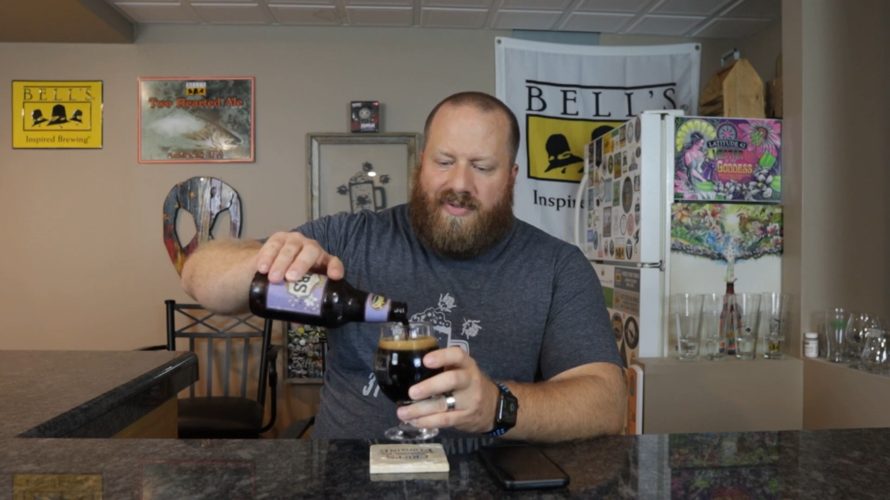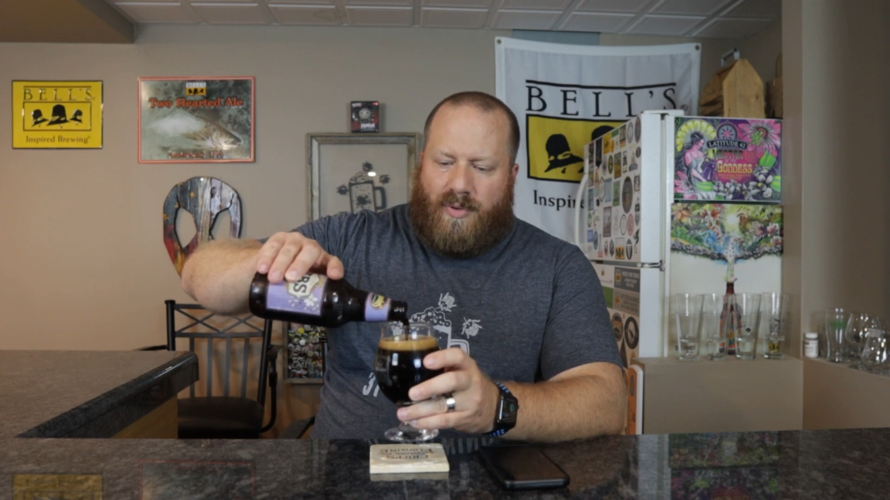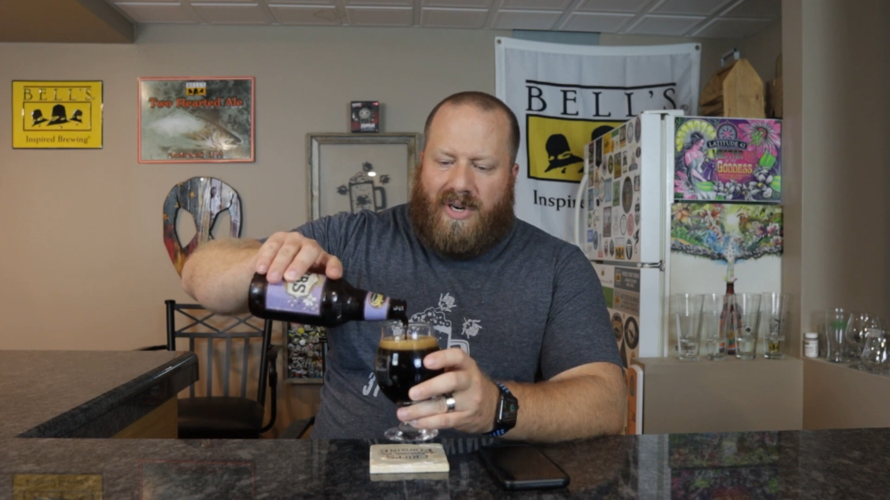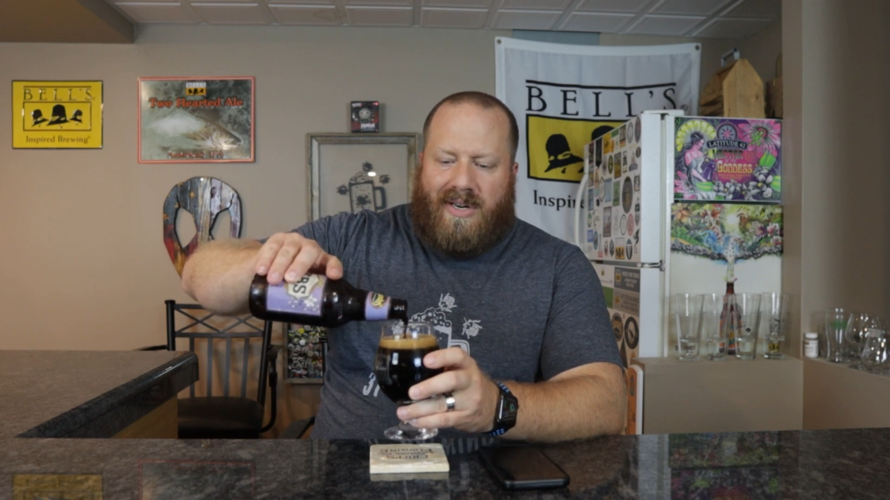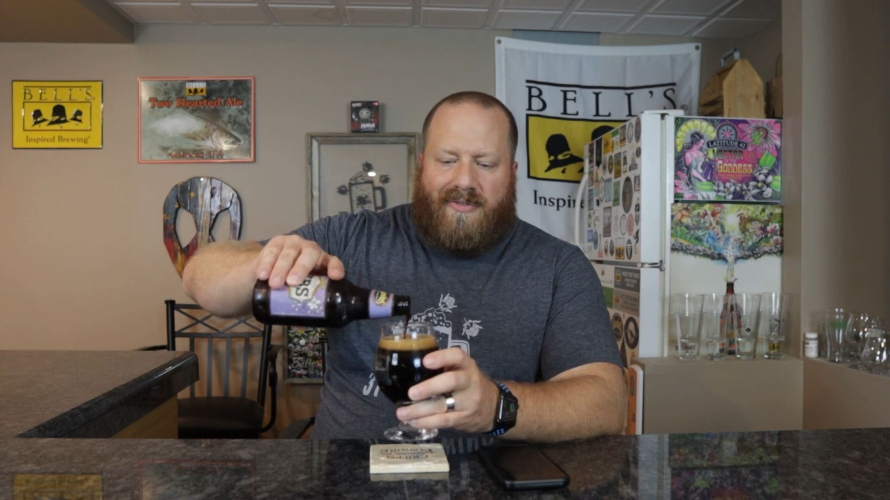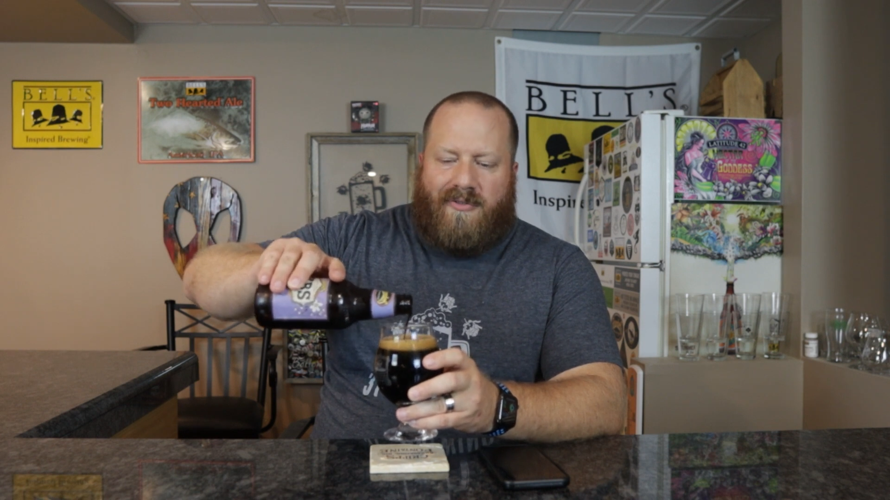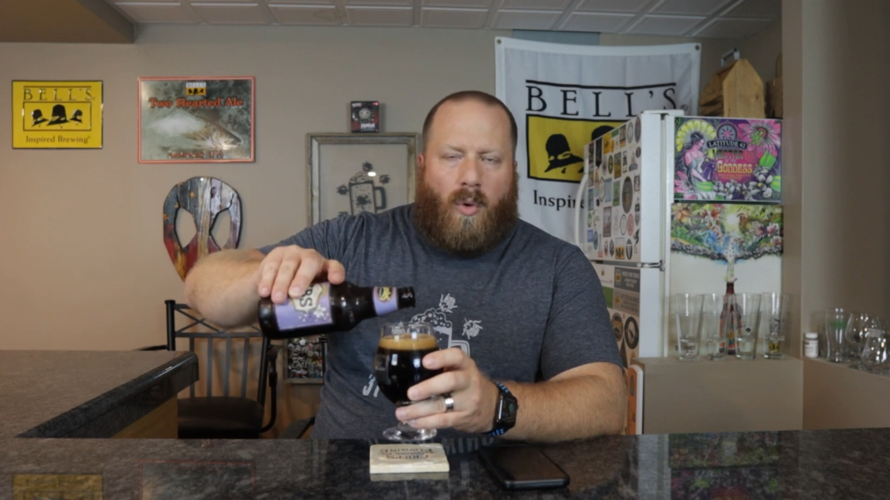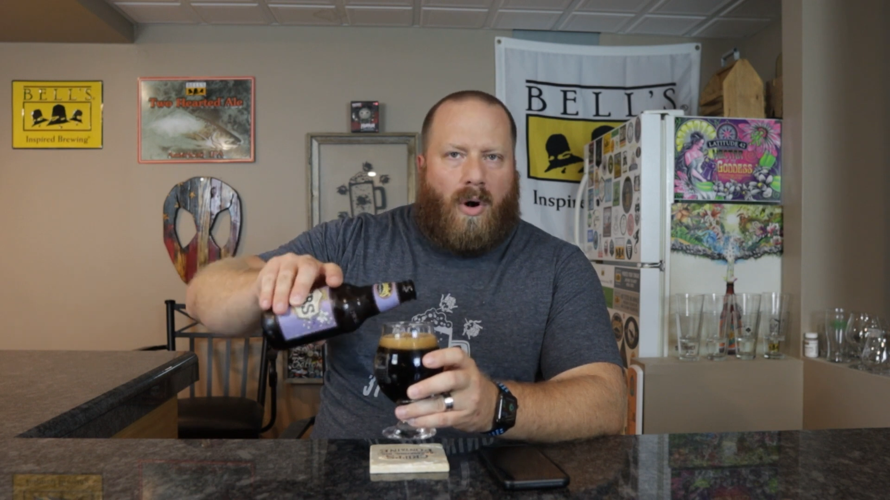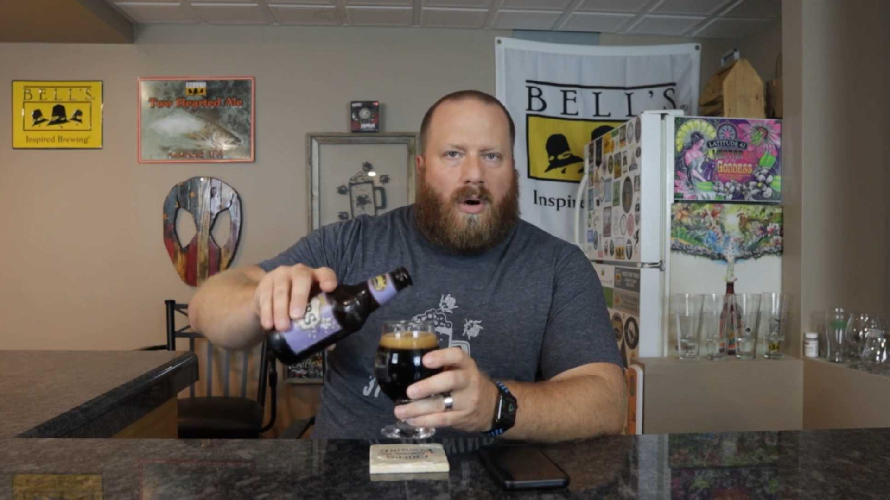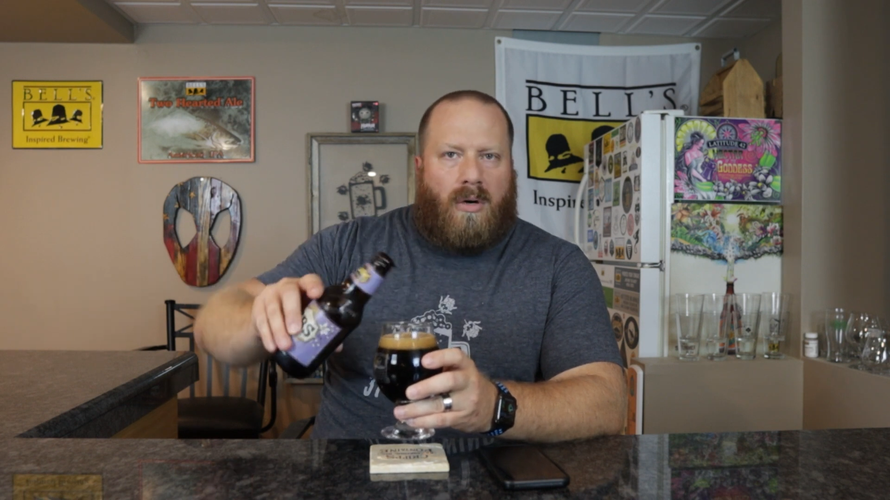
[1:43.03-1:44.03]
three to
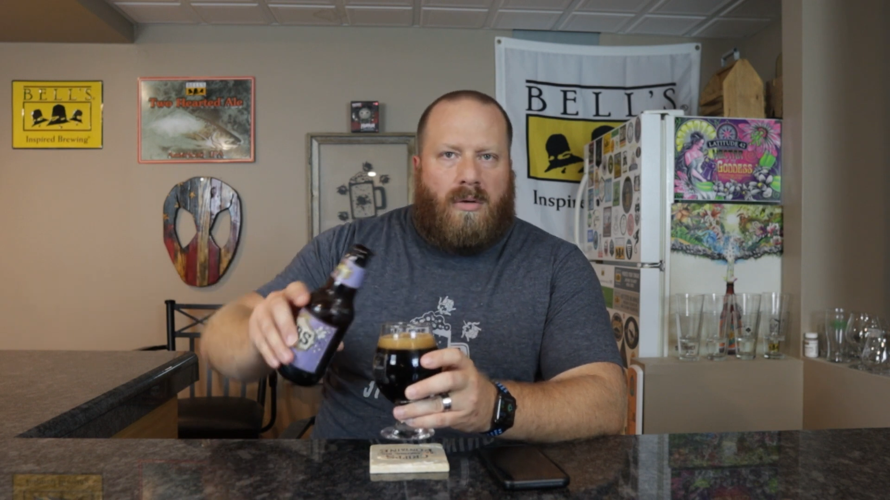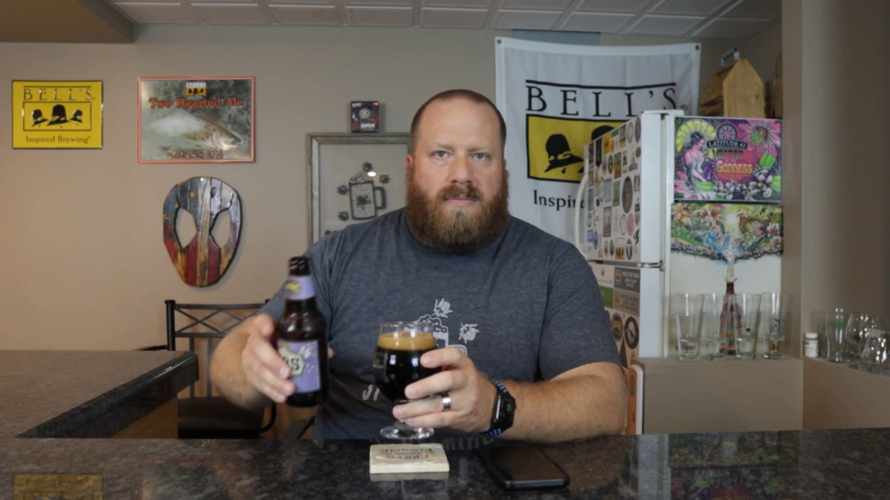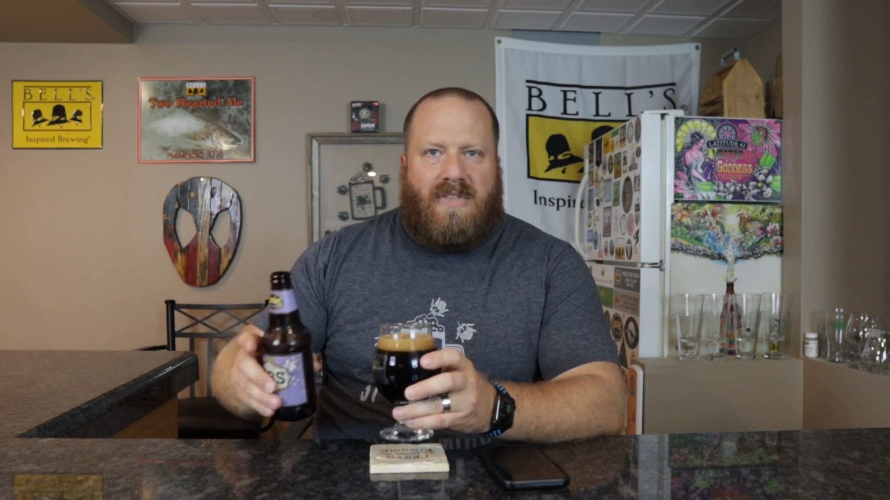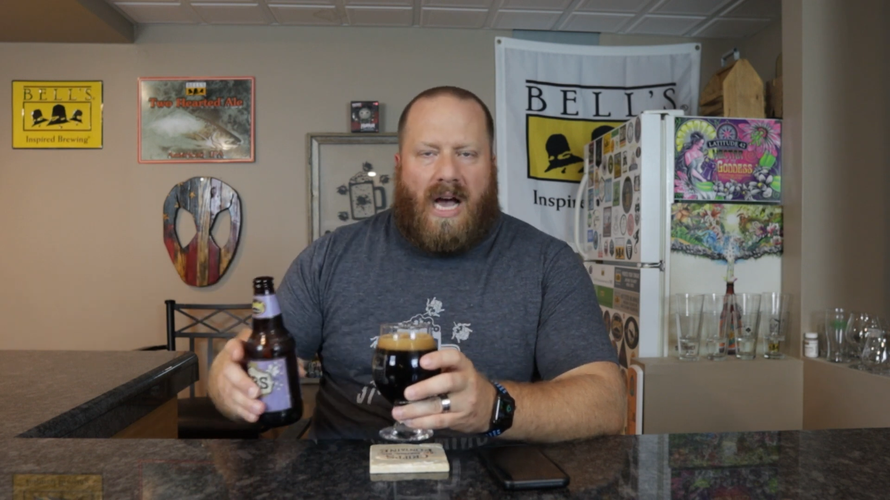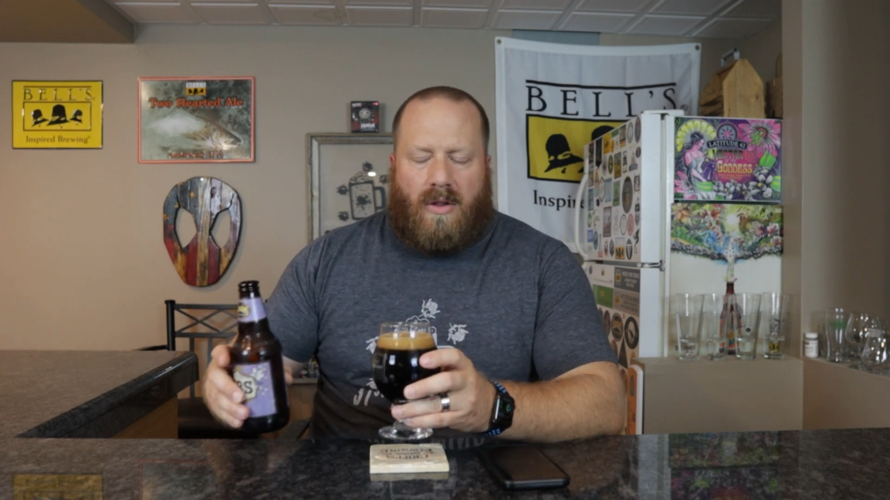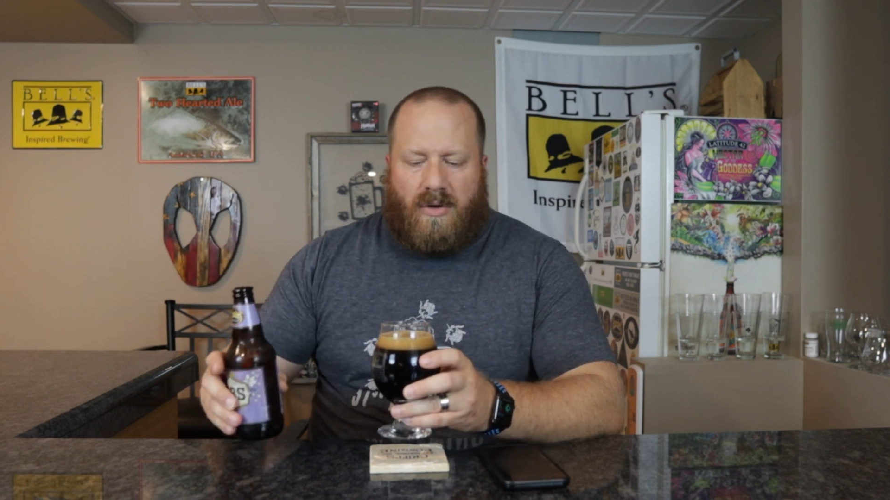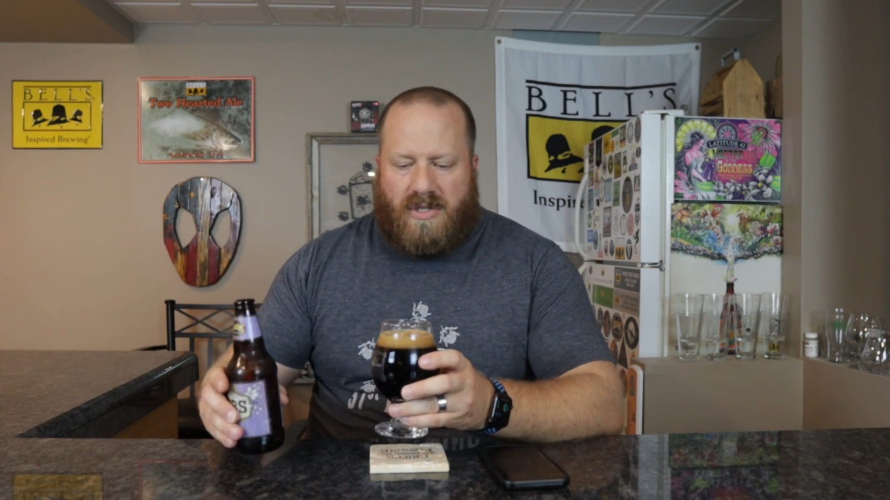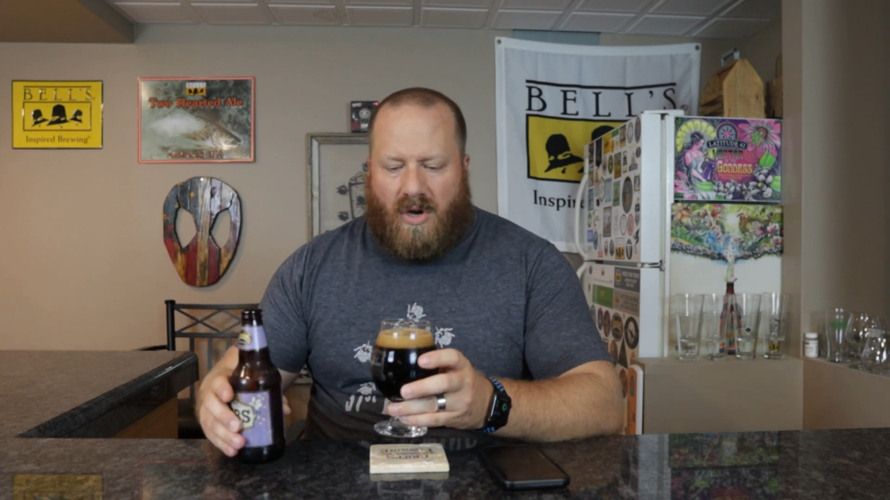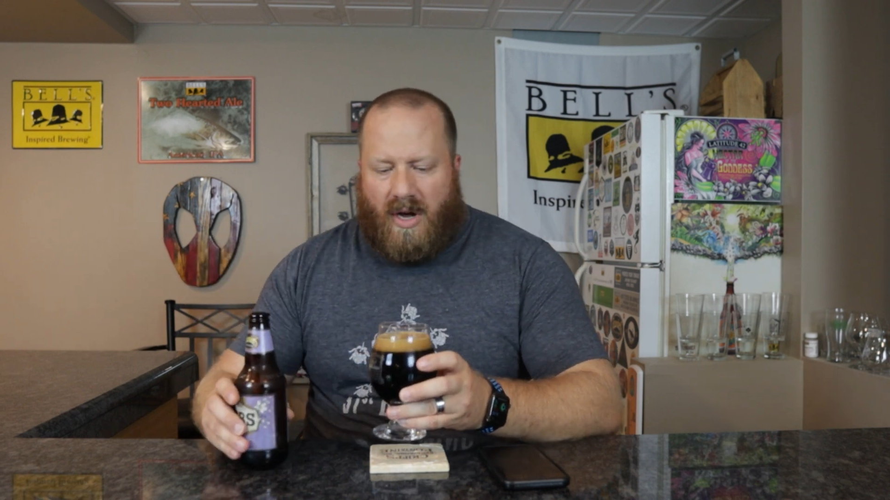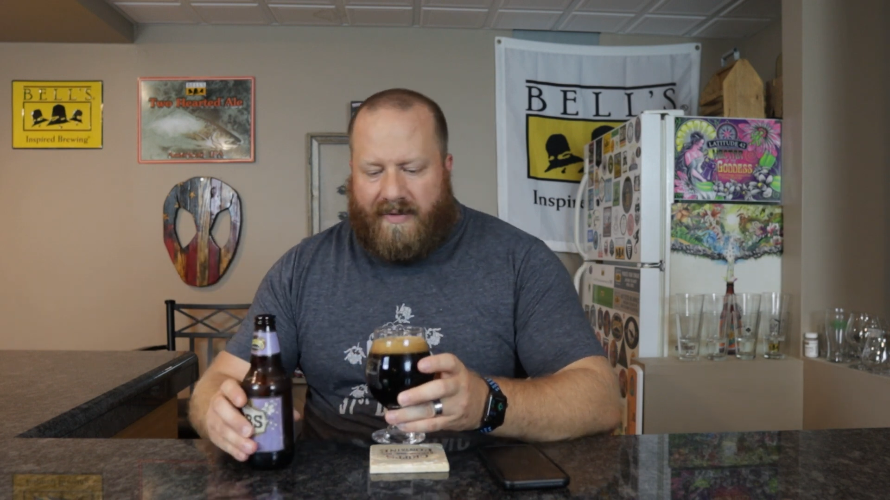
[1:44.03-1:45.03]
four
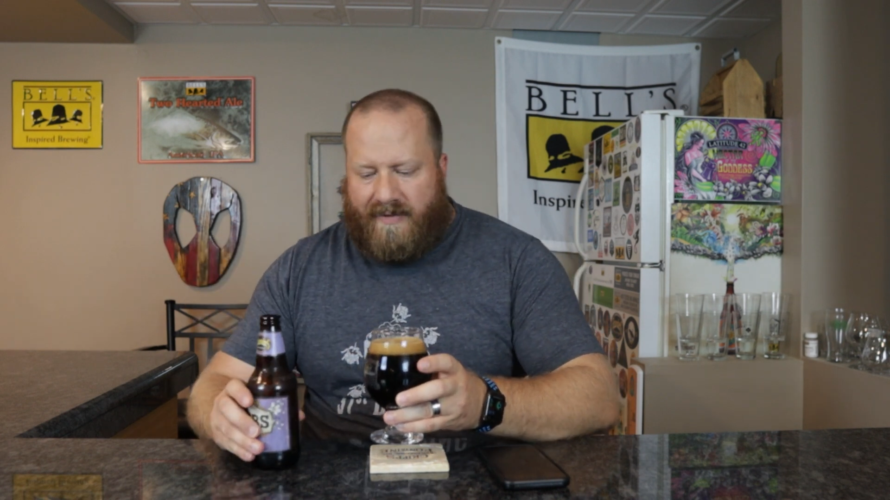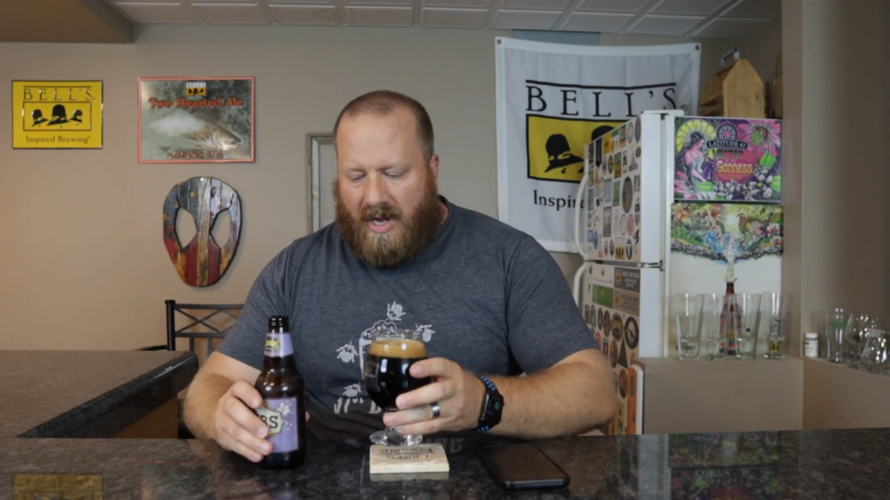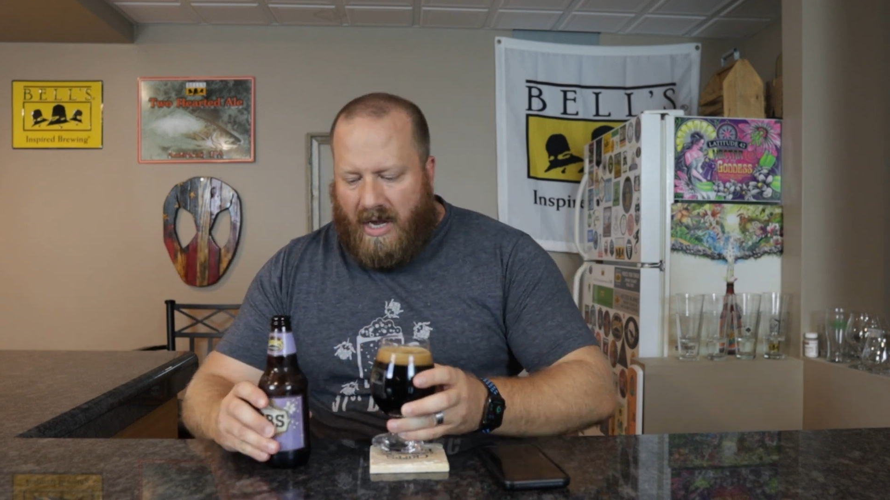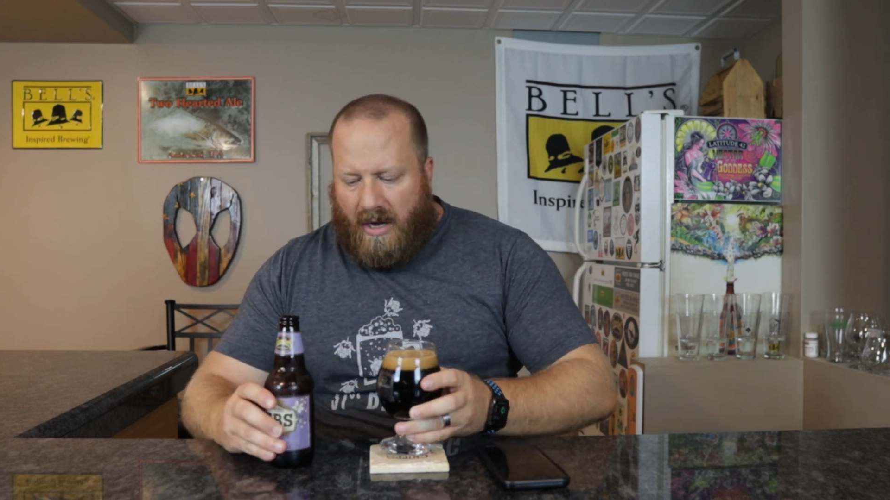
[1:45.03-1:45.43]
dollars off